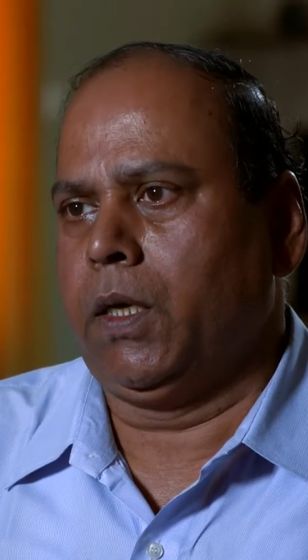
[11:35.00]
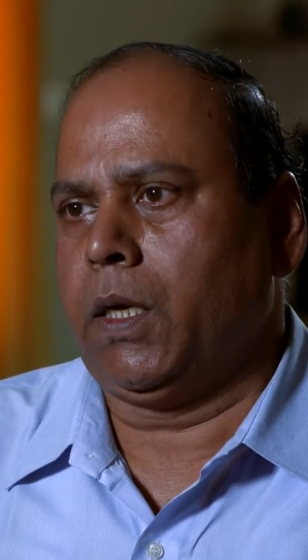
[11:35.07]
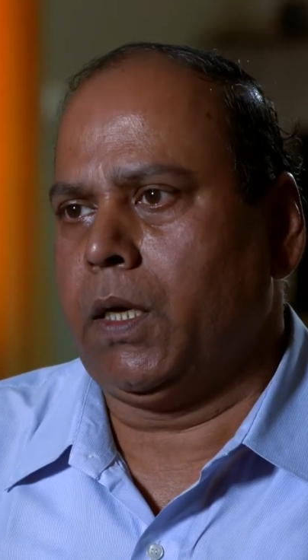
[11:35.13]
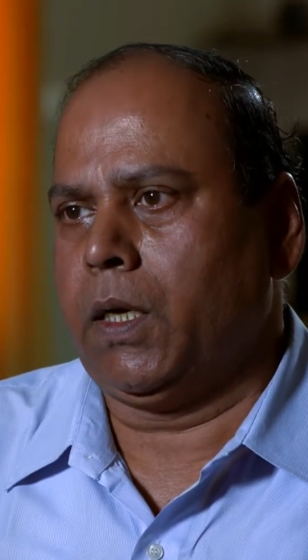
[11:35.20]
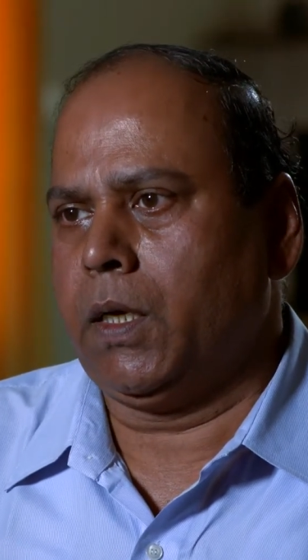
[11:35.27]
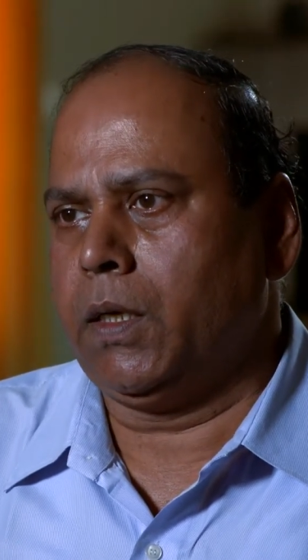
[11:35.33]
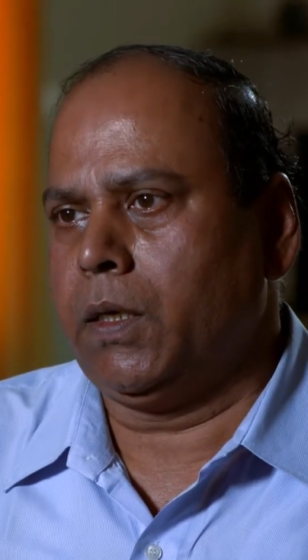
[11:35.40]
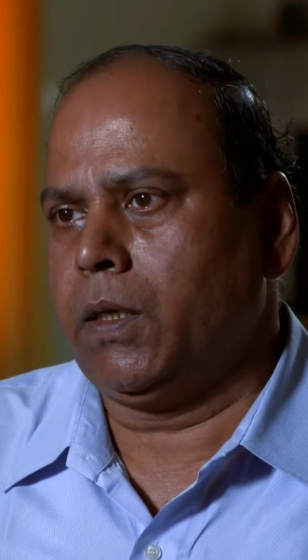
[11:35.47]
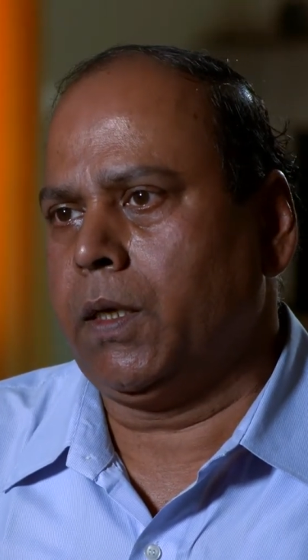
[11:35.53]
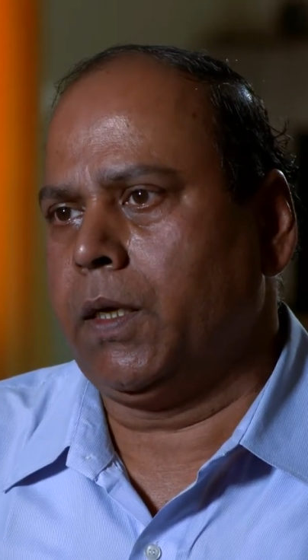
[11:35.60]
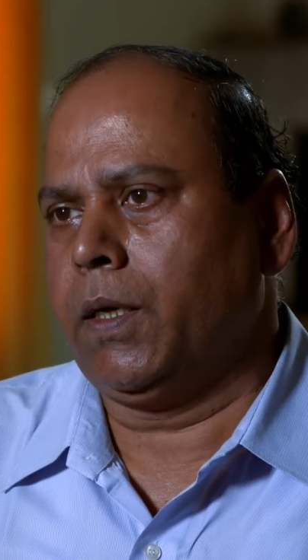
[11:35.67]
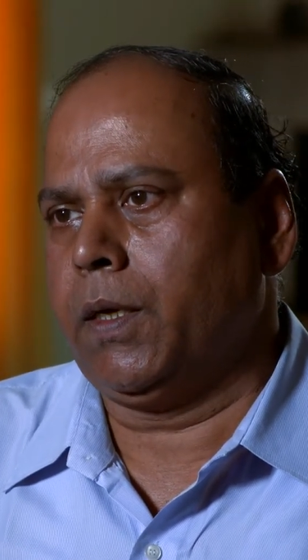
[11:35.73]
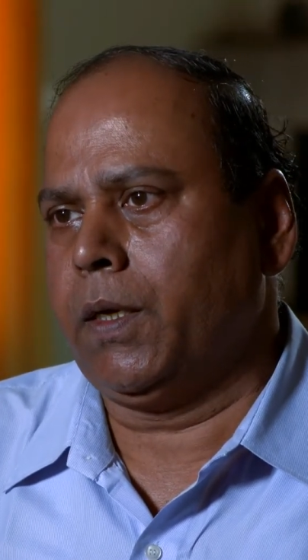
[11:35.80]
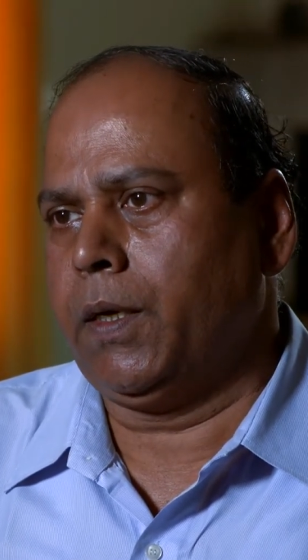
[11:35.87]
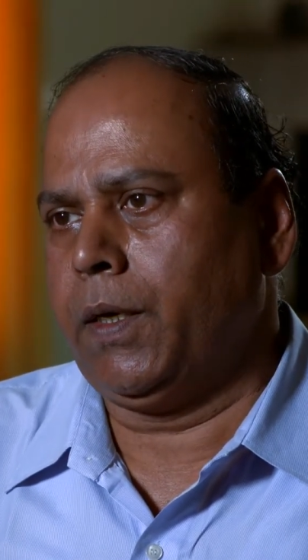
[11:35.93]
and
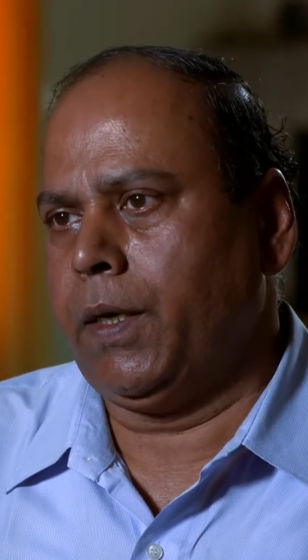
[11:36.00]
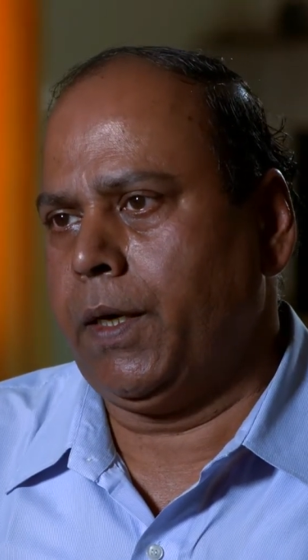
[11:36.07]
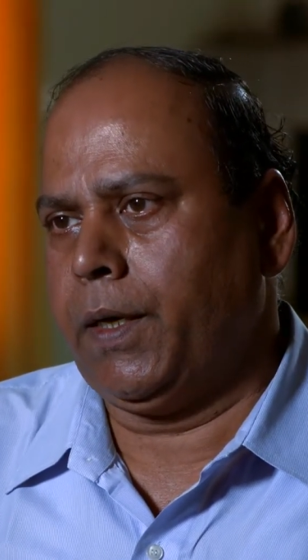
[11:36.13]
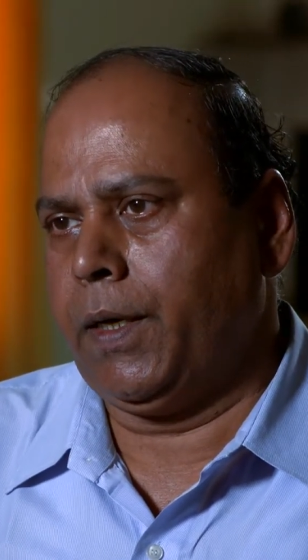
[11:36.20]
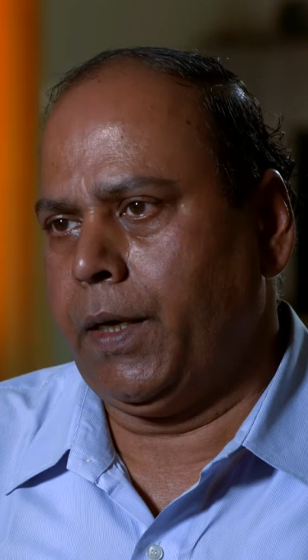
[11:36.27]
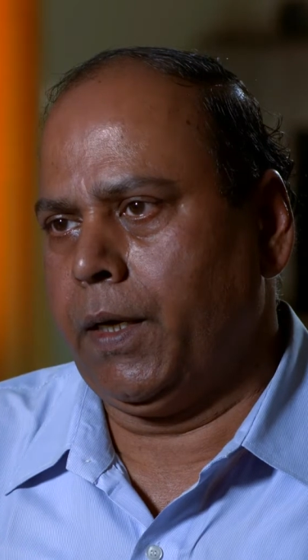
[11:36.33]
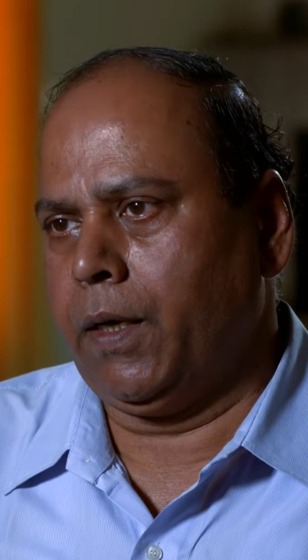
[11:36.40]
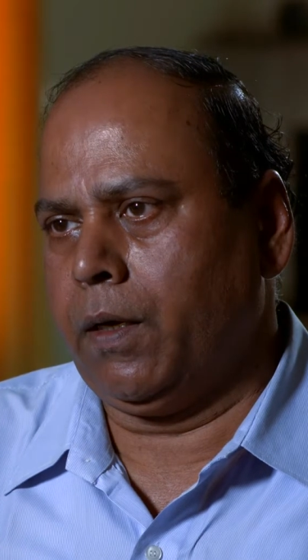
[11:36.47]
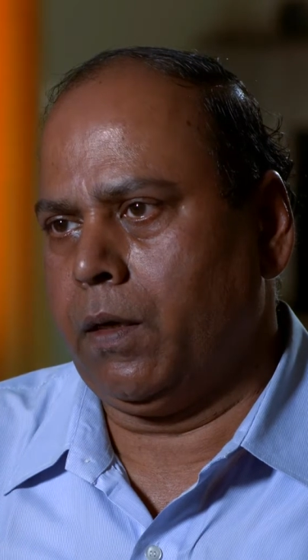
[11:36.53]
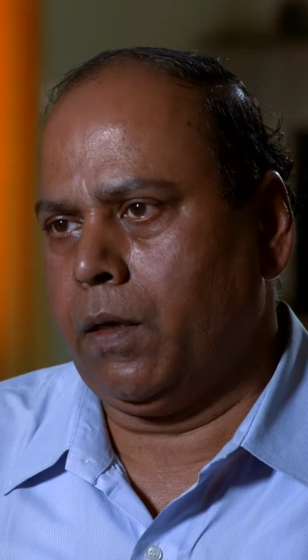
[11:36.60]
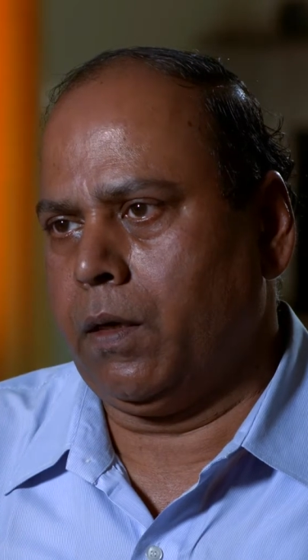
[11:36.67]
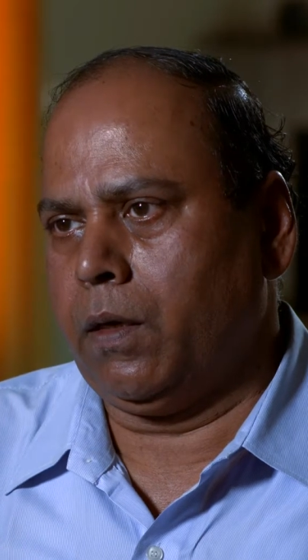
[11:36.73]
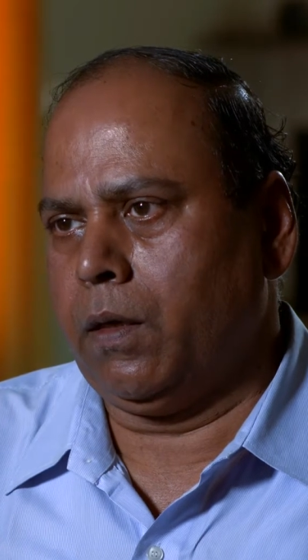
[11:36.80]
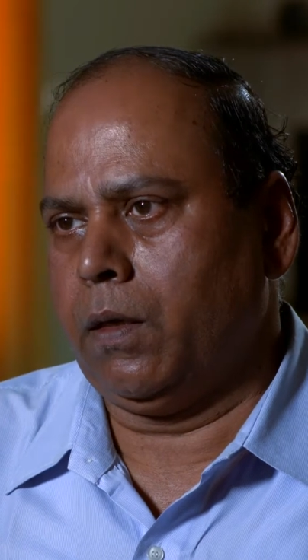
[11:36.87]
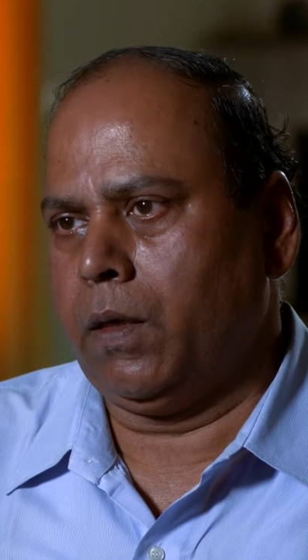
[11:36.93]
creating
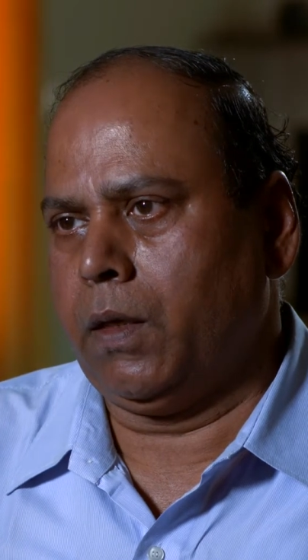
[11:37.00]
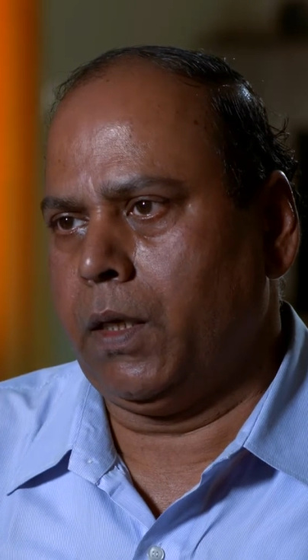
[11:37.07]
an